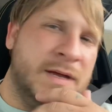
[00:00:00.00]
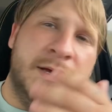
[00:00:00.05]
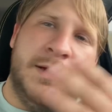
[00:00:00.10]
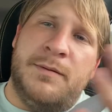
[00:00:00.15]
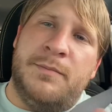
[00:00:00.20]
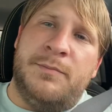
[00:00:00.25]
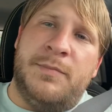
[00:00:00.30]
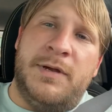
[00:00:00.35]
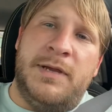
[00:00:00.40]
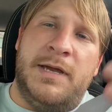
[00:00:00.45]

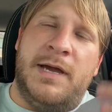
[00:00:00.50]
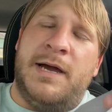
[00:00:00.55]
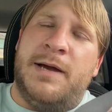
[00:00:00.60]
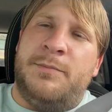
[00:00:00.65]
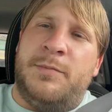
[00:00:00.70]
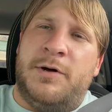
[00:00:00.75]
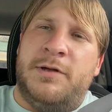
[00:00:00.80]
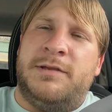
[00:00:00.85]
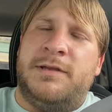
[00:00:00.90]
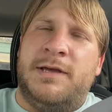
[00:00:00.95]
But yeah, I
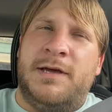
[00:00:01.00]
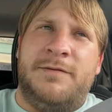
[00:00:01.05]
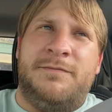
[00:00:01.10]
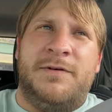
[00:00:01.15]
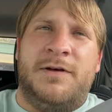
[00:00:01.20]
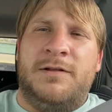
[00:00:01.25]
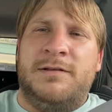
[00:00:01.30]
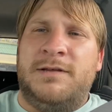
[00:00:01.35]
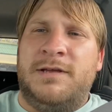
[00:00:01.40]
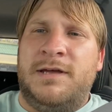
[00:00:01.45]
bought the
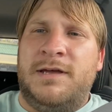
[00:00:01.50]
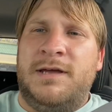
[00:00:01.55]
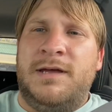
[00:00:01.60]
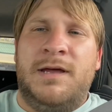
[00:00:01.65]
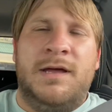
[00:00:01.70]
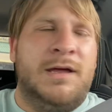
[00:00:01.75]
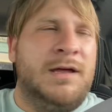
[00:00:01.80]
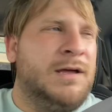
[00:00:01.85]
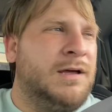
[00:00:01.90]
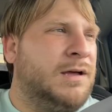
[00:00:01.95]

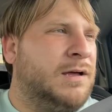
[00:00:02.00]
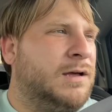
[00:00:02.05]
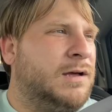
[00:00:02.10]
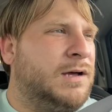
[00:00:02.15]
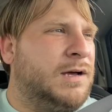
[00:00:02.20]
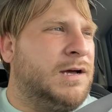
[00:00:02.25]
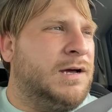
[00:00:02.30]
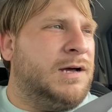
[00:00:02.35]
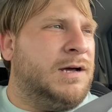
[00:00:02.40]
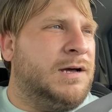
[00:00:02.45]
FLD.
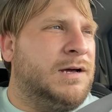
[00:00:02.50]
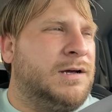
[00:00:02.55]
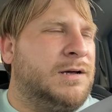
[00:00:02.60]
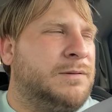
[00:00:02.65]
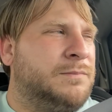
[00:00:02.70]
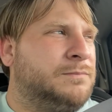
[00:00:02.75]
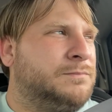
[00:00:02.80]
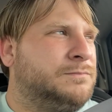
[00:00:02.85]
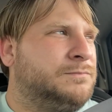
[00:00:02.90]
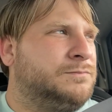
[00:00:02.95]

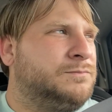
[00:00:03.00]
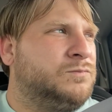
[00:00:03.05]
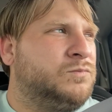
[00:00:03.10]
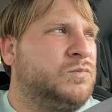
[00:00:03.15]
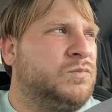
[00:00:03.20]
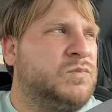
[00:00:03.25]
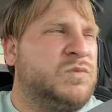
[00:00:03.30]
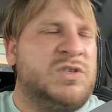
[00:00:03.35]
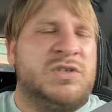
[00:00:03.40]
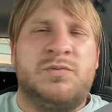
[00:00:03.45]

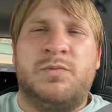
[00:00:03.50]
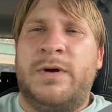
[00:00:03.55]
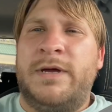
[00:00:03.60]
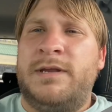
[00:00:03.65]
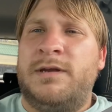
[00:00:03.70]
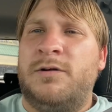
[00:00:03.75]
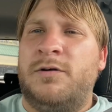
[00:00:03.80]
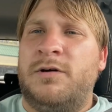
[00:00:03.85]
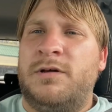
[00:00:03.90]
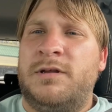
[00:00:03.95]
Um, just
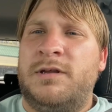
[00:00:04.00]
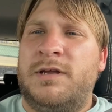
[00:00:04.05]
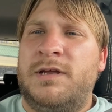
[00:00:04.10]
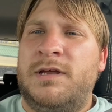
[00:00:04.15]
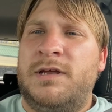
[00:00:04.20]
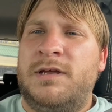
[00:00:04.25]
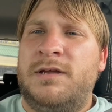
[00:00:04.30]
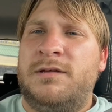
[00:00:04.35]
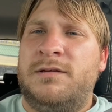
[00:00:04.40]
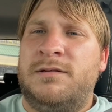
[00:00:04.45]
waiting on
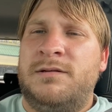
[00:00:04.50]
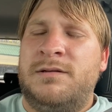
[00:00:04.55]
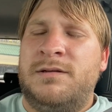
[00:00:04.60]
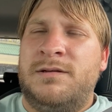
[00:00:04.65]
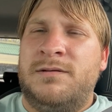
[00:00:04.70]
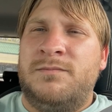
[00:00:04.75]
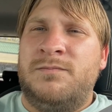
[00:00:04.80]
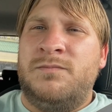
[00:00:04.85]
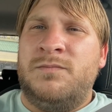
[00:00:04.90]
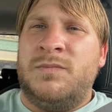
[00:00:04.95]
the
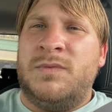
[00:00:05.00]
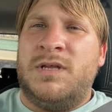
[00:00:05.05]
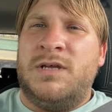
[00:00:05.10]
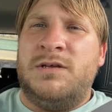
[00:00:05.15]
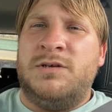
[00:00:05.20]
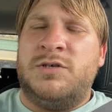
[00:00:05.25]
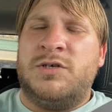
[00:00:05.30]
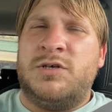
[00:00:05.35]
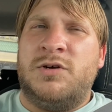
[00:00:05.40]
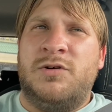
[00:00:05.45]

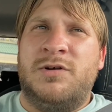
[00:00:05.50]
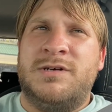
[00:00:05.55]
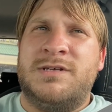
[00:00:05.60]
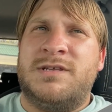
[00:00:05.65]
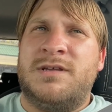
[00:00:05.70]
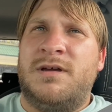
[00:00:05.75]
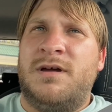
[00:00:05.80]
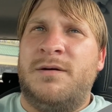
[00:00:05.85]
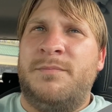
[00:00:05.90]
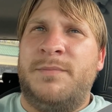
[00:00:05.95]
insurance
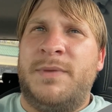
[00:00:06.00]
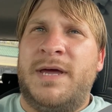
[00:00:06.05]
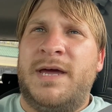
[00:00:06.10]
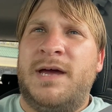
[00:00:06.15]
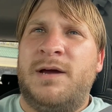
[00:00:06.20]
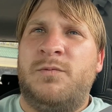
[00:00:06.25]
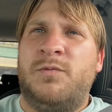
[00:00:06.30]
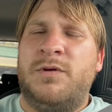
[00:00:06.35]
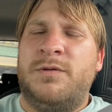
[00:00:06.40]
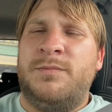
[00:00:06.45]
to come
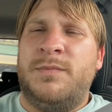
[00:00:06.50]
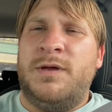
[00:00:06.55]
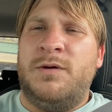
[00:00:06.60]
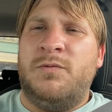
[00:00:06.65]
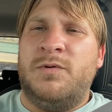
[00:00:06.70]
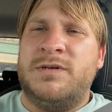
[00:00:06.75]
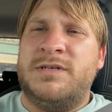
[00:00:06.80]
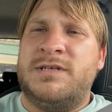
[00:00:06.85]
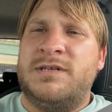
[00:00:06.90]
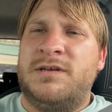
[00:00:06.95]
back with me
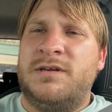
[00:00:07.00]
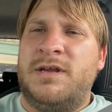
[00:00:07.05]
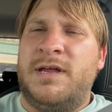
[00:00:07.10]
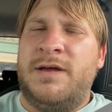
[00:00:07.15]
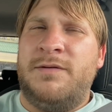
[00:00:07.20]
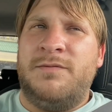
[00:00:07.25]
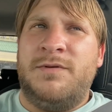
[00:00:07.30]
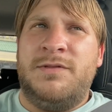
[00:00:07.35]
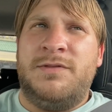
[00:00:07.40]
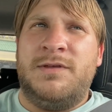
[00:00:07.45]
once it
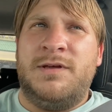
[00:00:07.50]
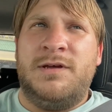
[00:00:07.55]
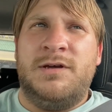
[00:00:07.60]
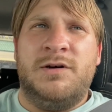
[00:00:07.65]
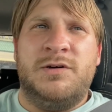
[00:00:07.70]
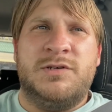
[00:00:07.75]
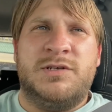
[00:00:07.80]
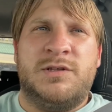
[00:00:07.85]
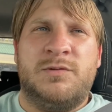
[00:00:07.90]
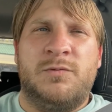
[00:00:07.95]
everything
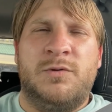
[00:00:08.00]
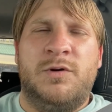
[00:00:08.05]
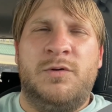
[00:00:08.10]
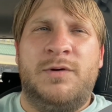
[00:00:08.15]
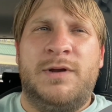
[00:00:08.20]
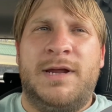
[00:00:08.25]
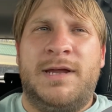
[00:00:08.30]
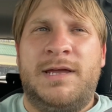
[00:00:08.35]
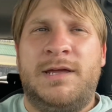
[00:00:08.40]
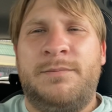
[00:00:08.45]
goes through
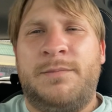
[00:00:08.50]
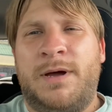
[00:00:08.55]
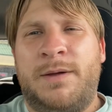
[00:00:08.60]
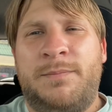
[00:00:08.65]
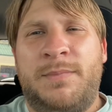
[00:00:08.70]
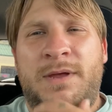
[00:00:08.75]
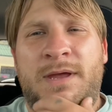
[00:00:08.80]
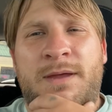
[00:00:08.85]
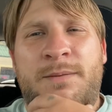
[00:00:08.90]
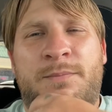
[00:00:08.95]
and I get my
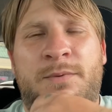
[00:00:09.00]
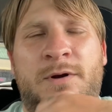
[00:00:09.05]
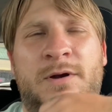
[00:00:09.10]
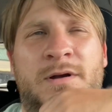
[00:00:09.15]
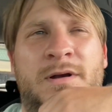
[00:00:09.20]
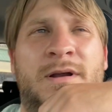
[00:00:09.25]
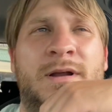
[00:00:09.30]
paper